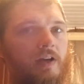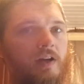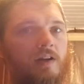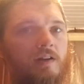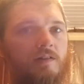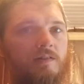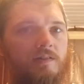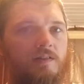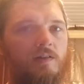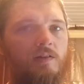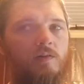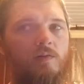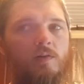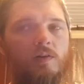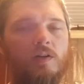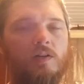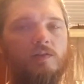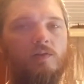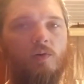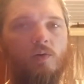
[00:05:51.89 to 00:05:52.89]
air,
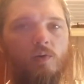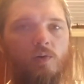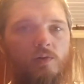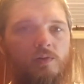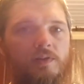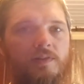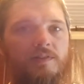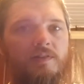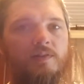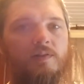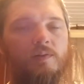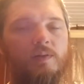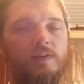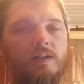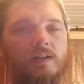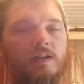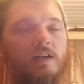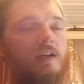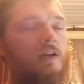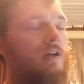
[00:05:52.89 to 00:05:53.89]
so don't hold us to it.